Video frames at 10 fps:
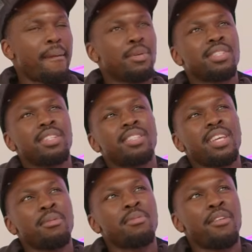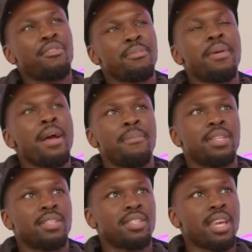Was it the same? I think it might have
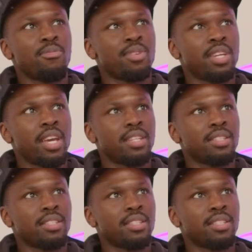been the same weekend.